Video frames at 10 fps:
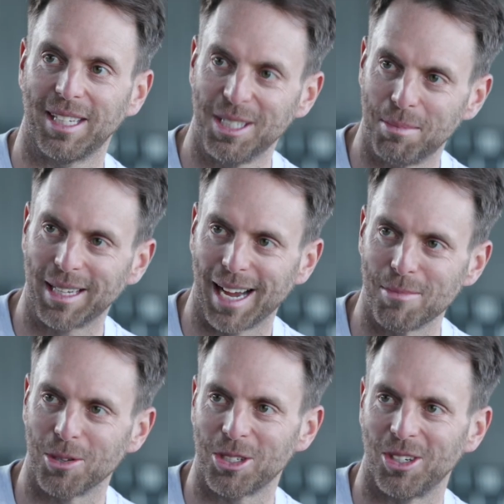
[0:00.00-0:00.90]
kids became
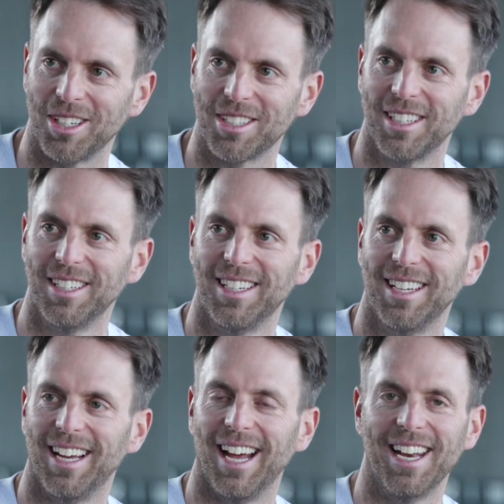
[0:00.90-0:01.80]
more stressed. Yeah.
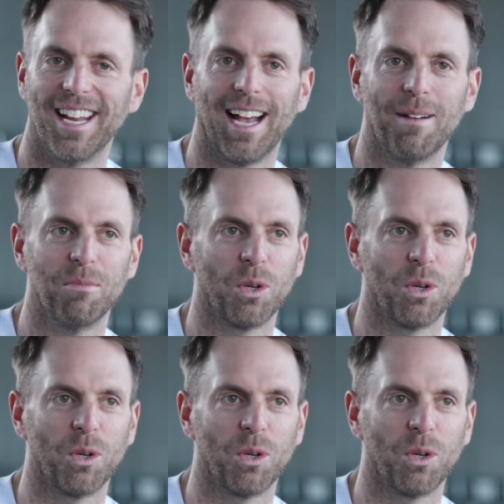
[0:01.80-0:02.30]
And um,